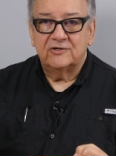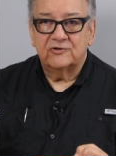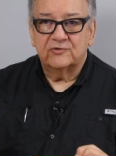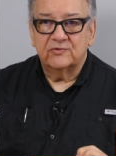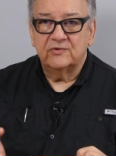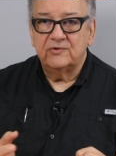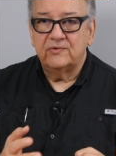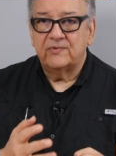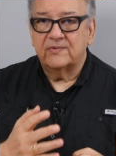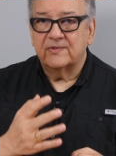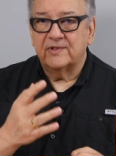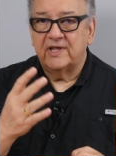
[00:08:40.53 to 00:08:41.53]

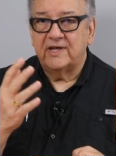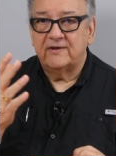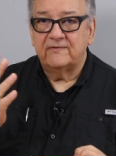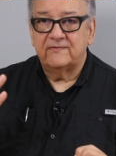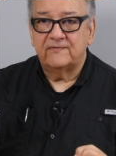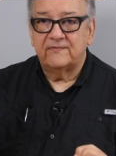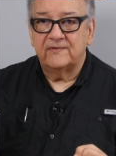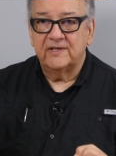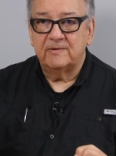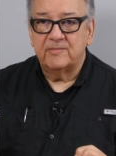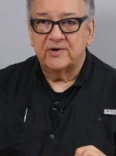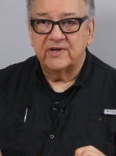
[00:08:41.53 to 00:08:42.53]
truth, love,
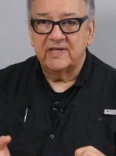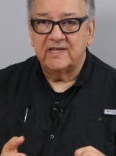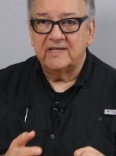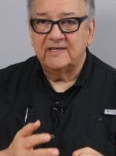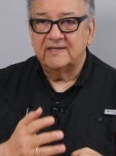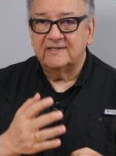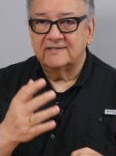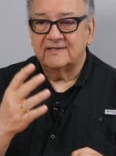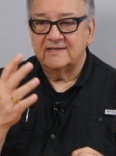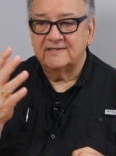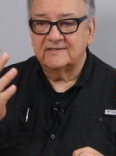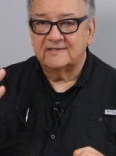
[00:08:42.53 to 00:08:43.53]
liberty is,
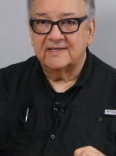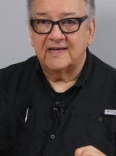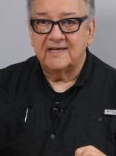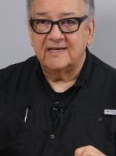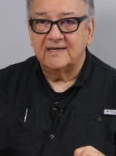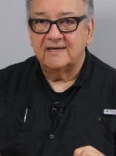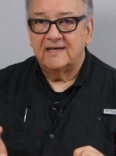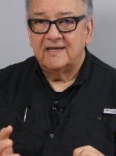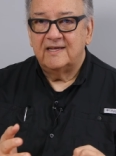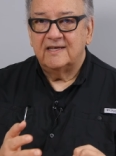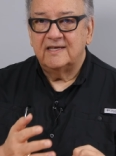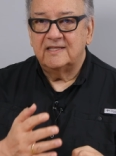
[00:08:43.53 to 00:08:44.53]
is saying.
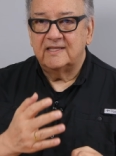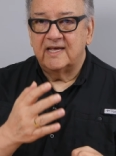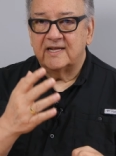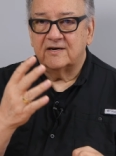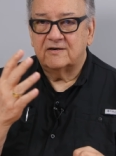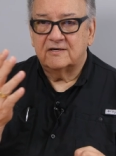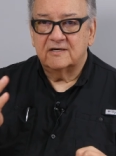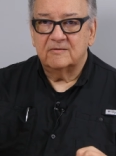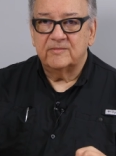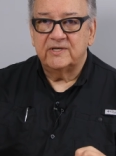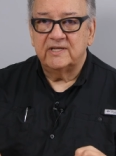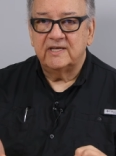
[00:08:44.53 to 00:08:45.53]
In that
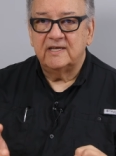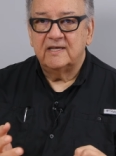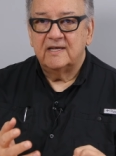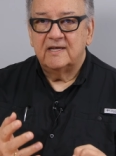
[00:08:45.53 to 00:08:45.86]
harmony,